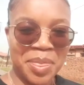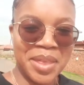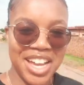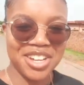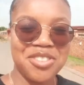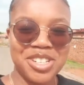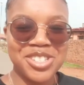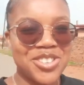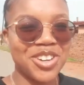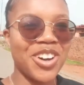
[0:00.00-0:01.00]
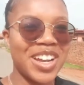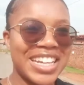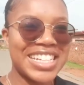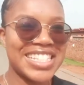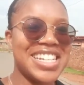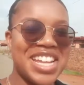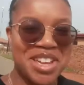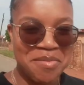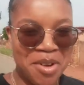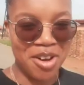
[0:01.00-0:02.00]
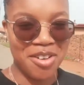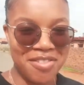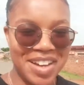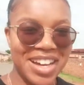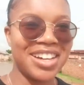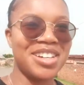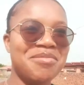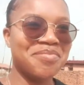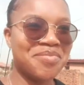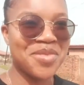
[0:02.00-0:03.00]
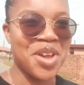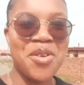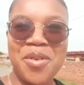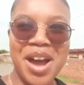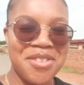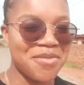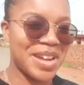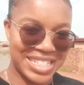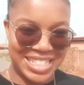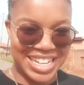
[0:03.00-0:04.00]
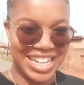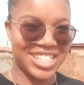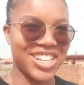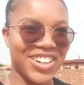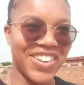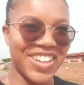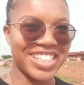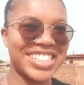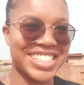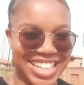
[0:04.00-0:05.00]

I greet you all in the name of Wine Wednesday, dolls.